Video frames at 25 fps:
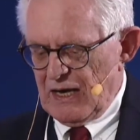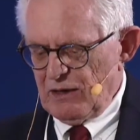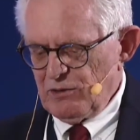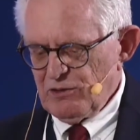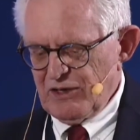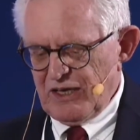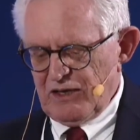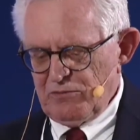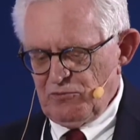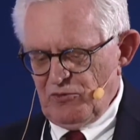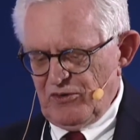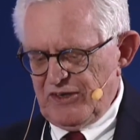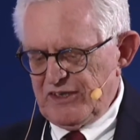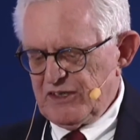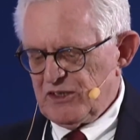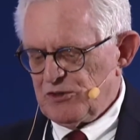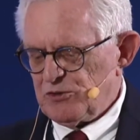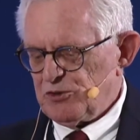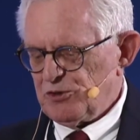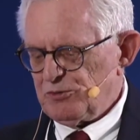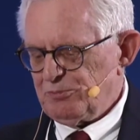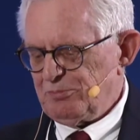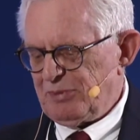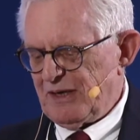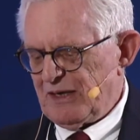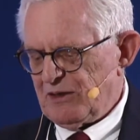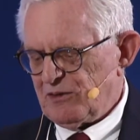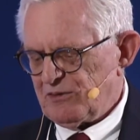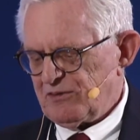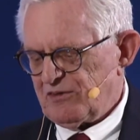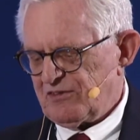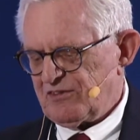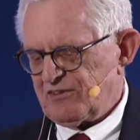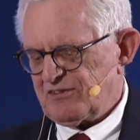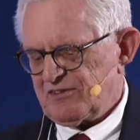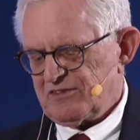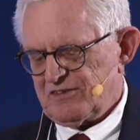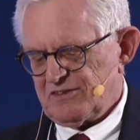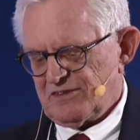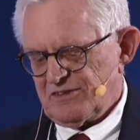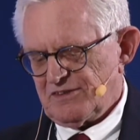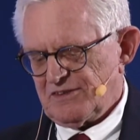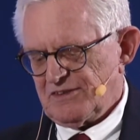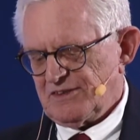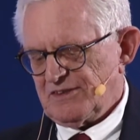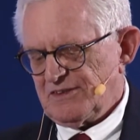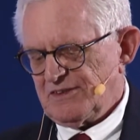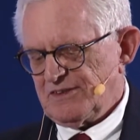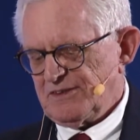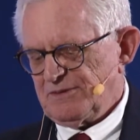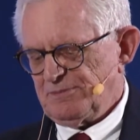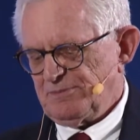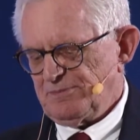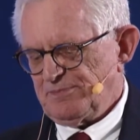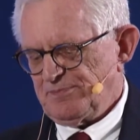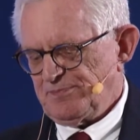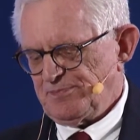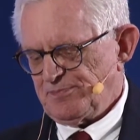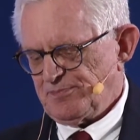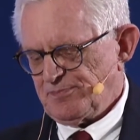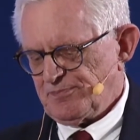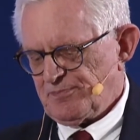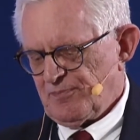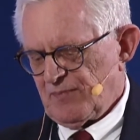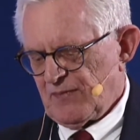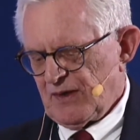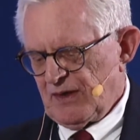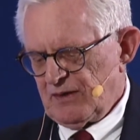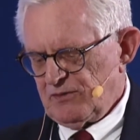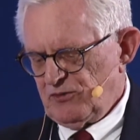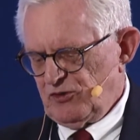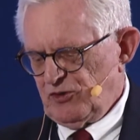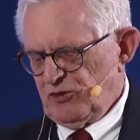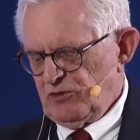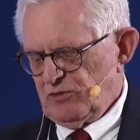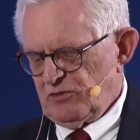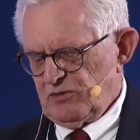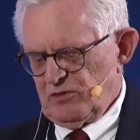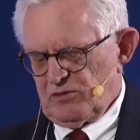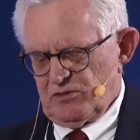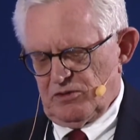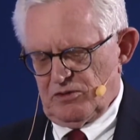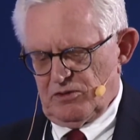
How can we go about, do